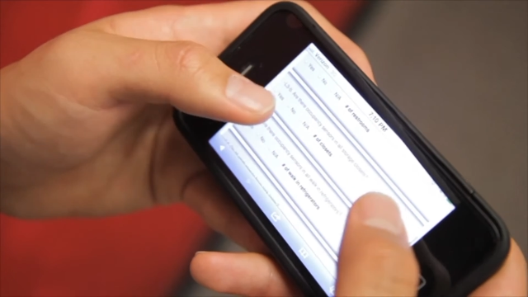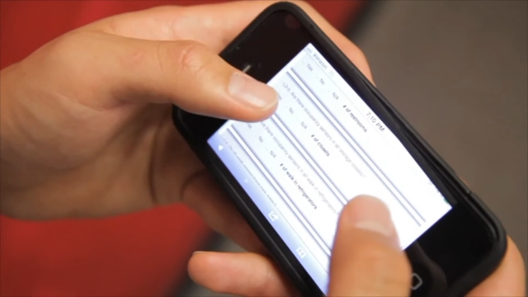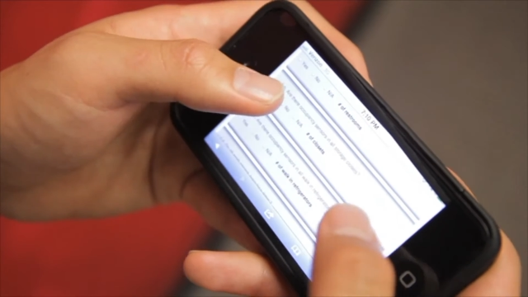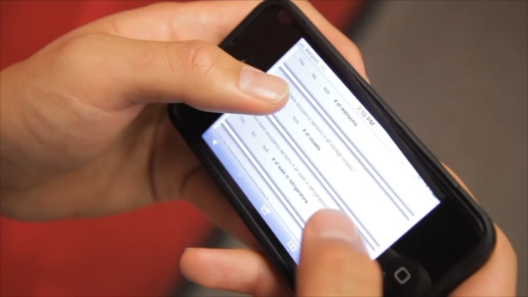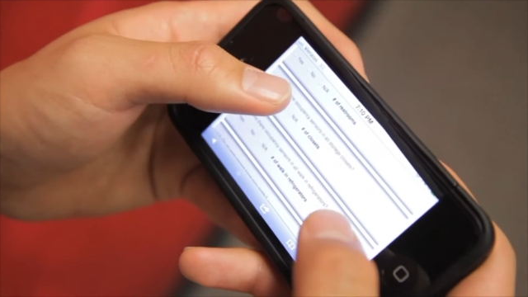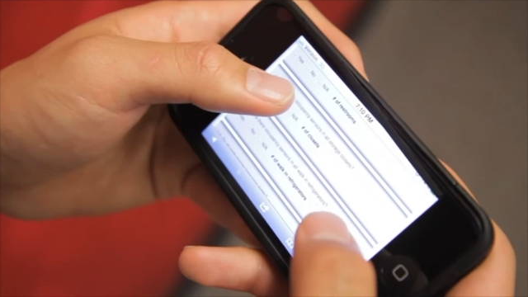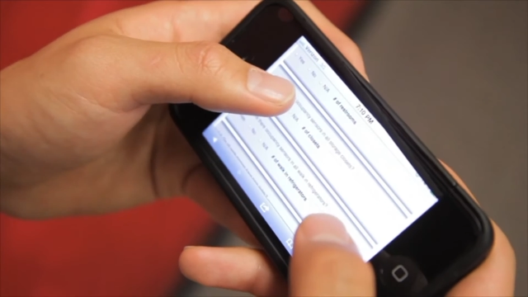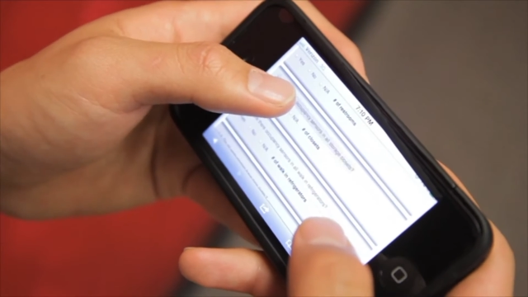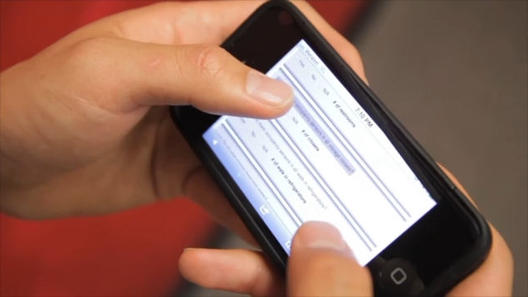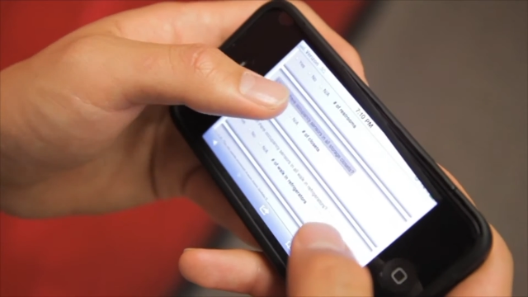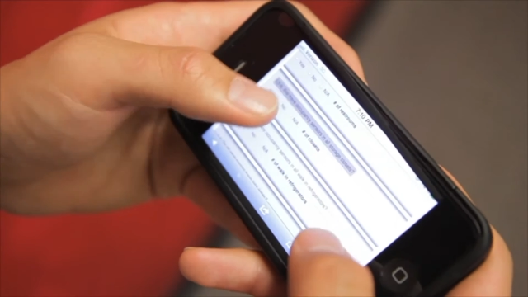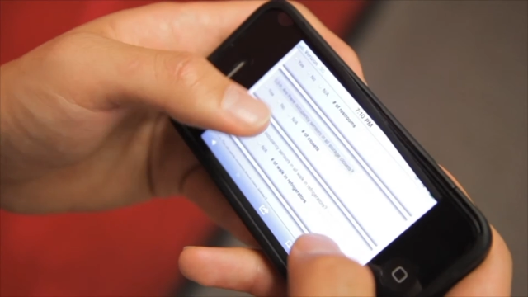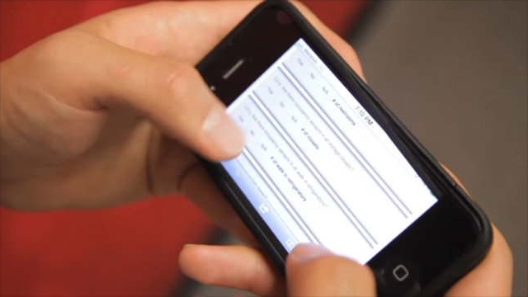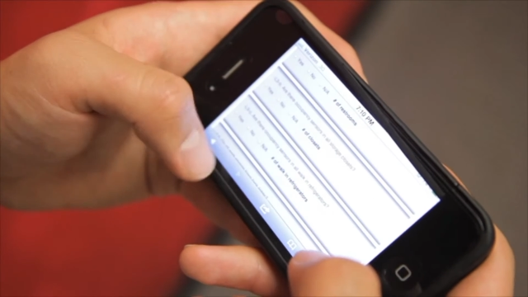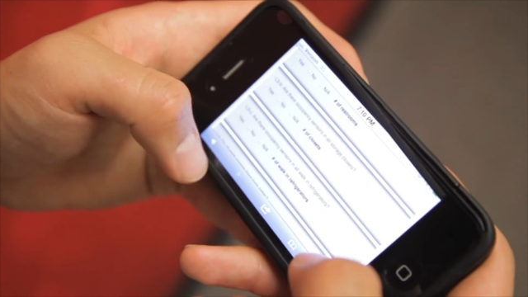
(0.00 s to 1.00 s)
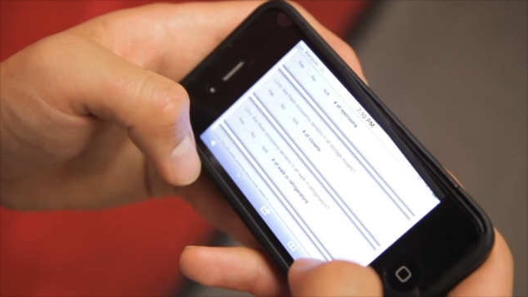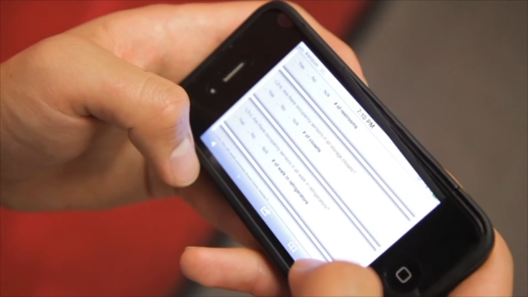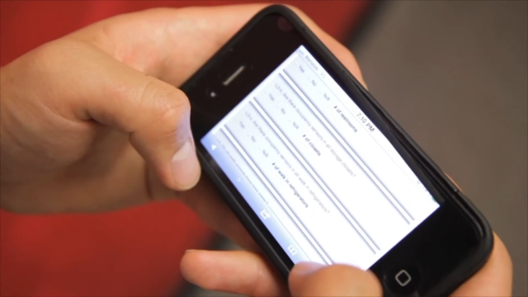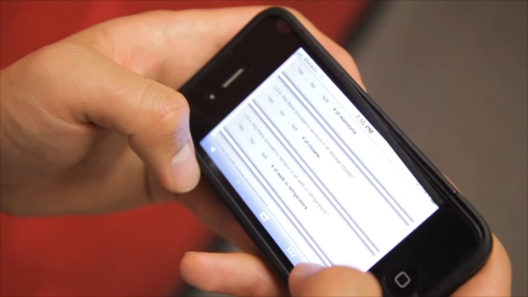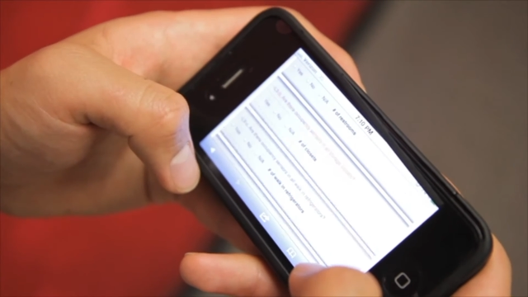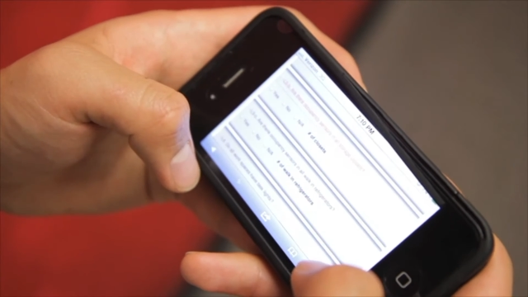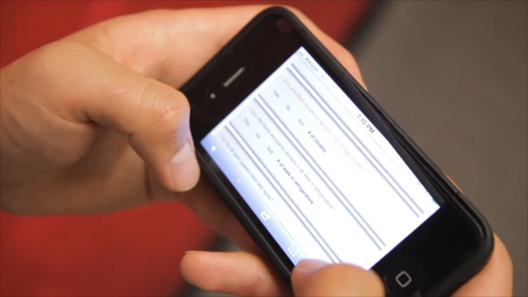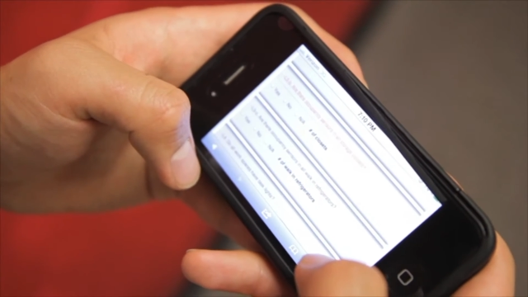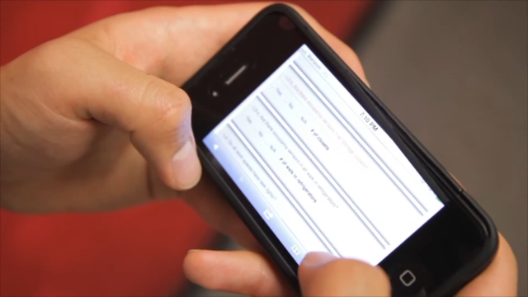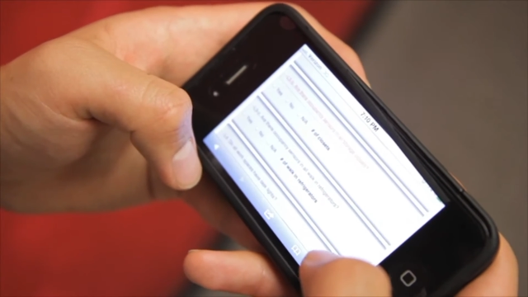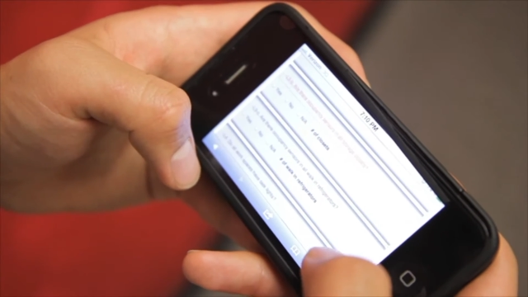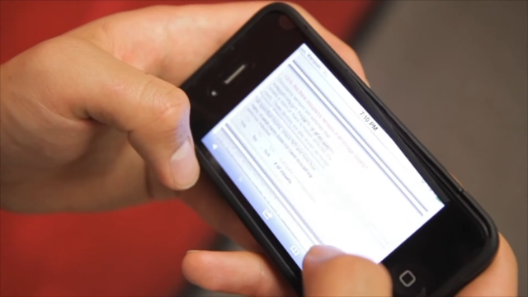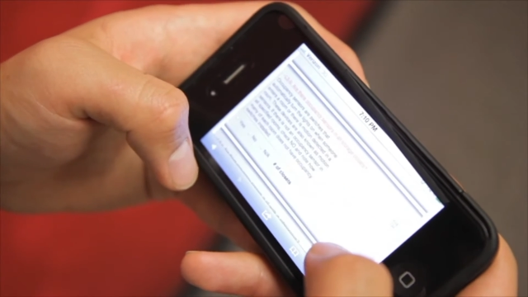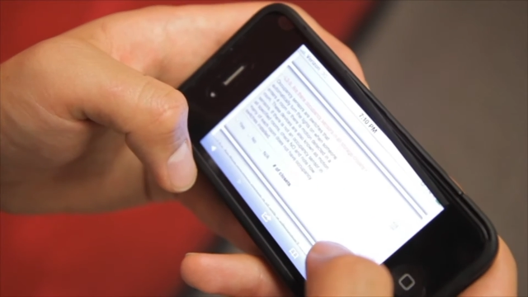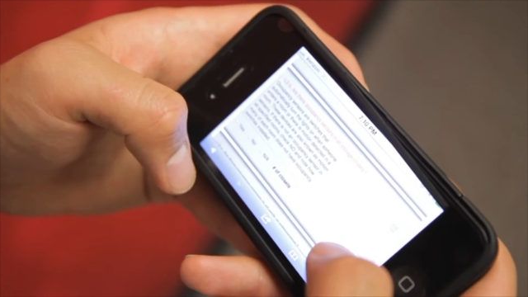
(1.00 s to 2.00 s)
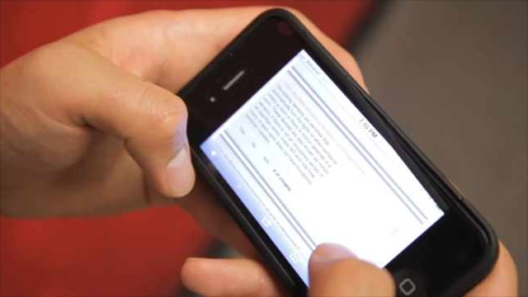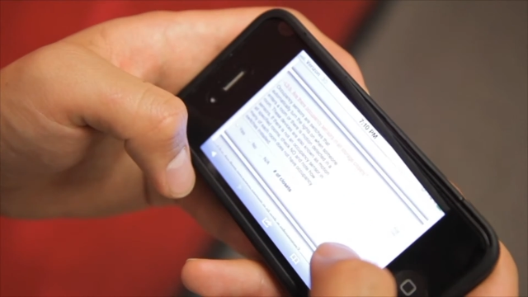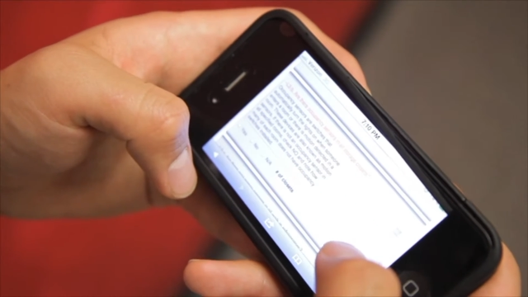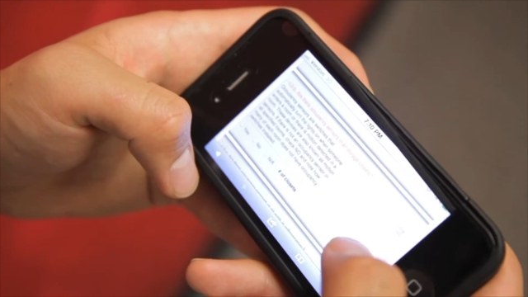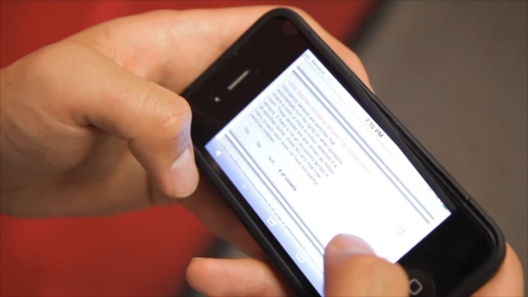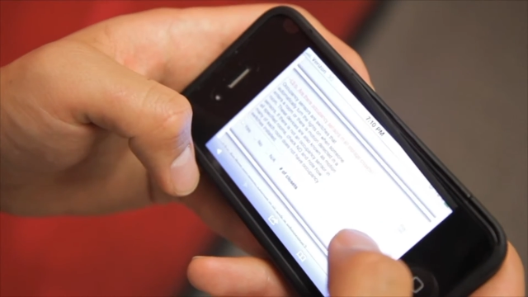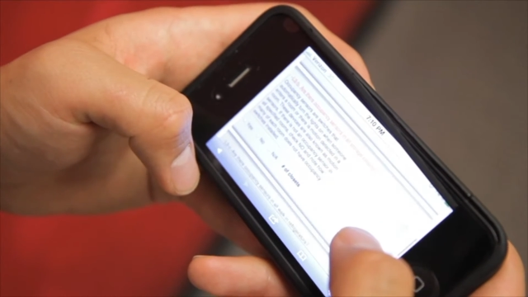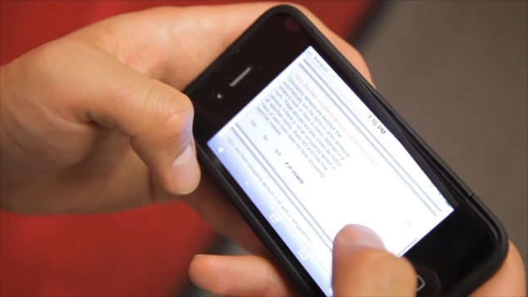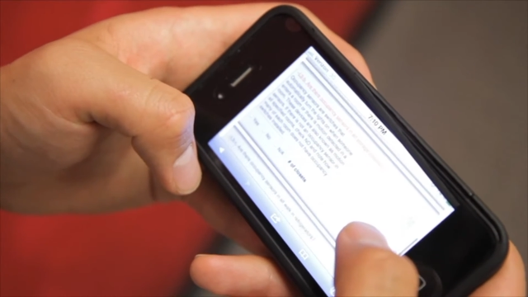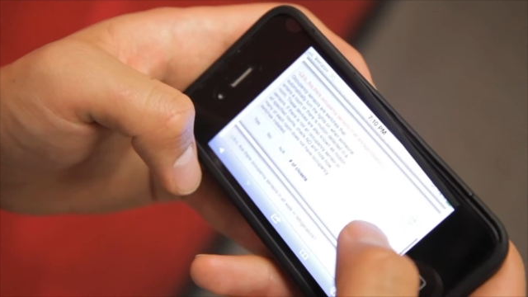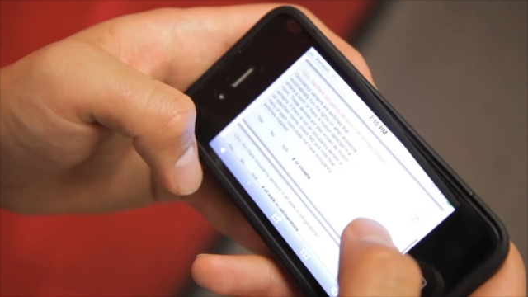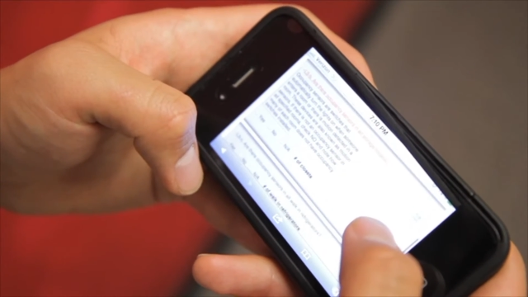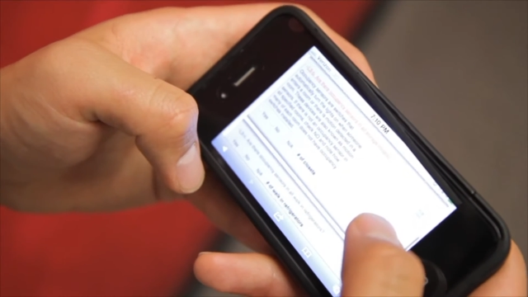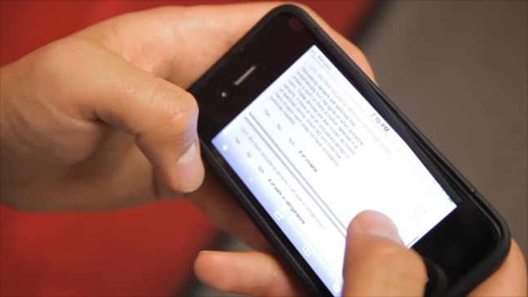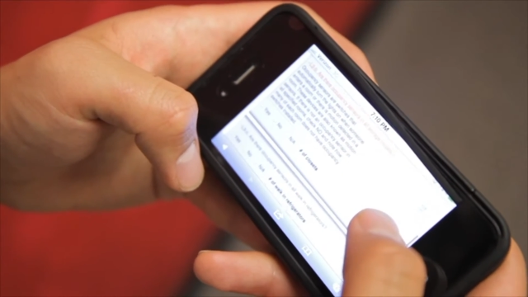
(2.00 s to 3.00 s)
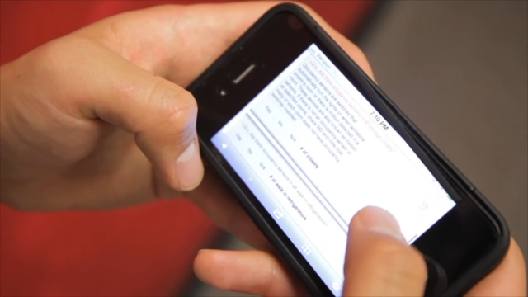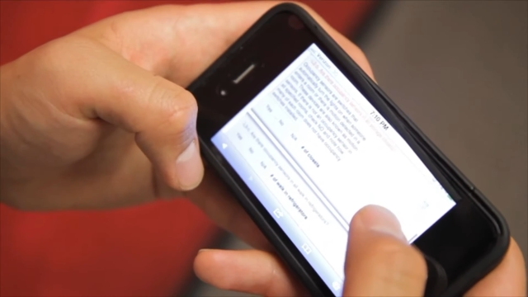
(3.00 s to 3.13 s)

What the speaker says: (no speaker visible)